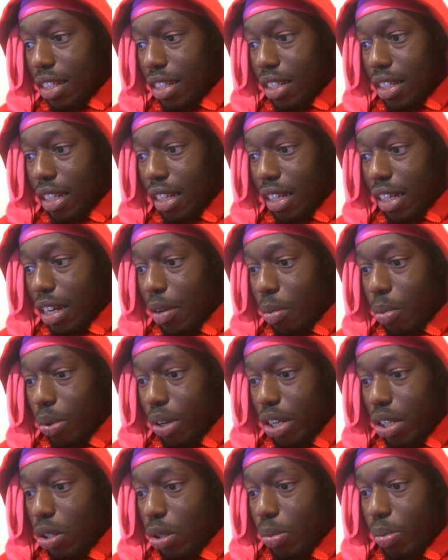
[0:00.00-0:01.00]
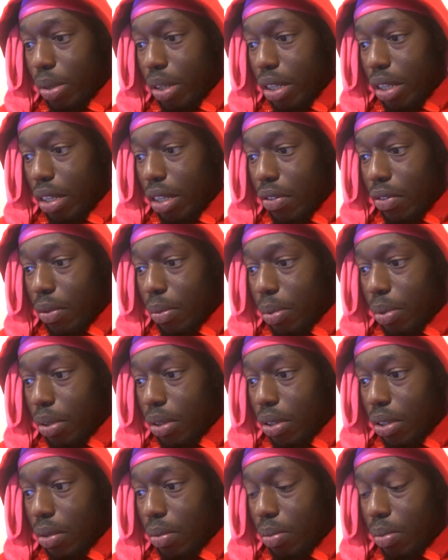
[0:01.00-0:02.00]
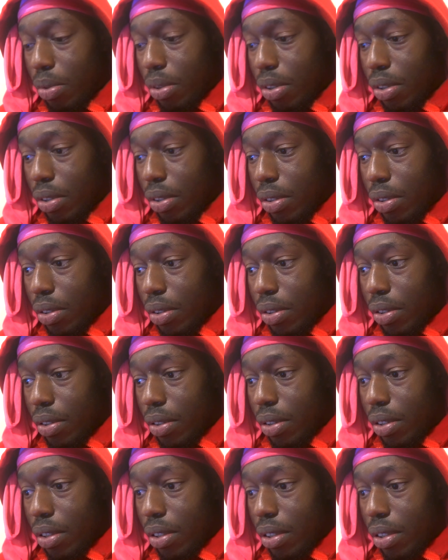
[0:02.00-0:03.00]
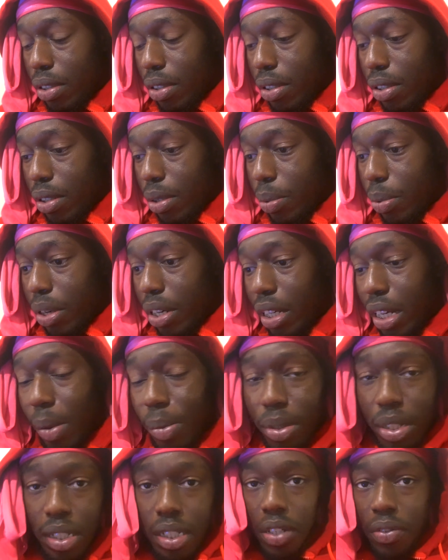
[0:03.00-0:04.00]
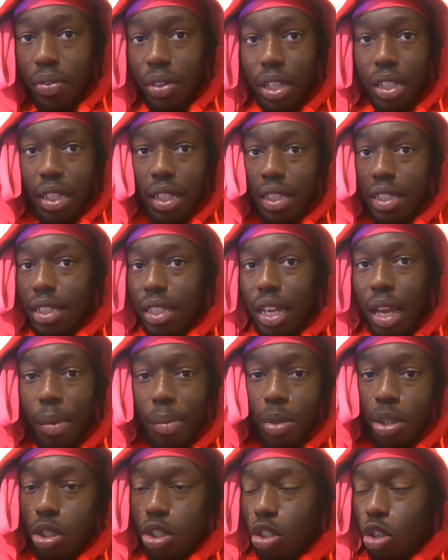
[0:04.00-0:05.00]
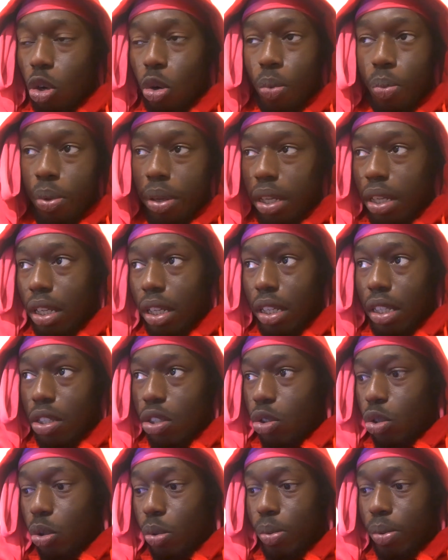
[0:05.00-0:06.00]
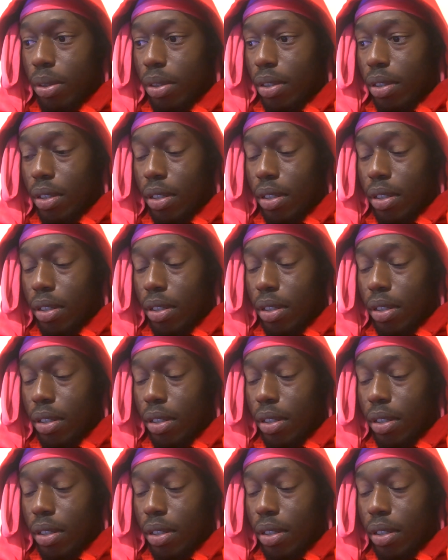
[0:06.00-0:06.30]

Like I'm way too picky of a person, bro. When it comes to stuff like this, I'm so picky it's stupid.